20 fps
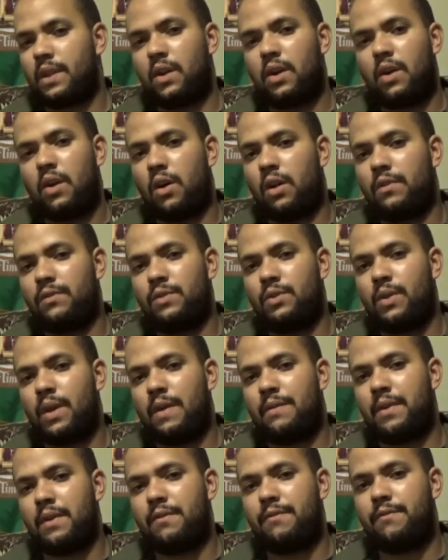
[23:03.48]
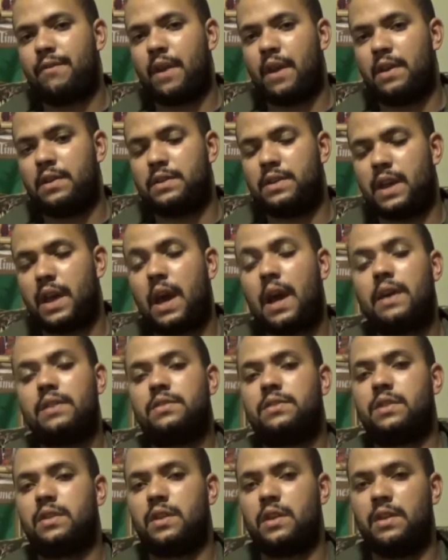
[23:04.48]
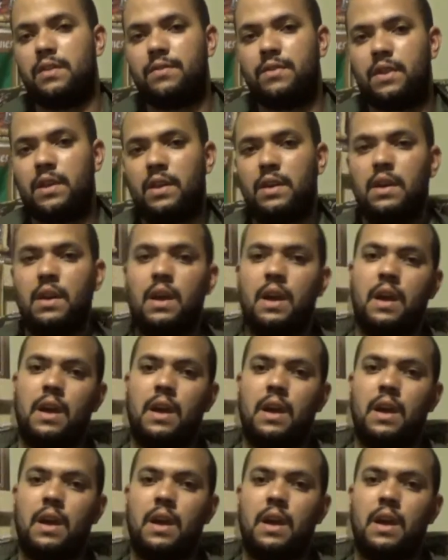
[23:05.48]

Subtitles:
all of you have a fantastic evening,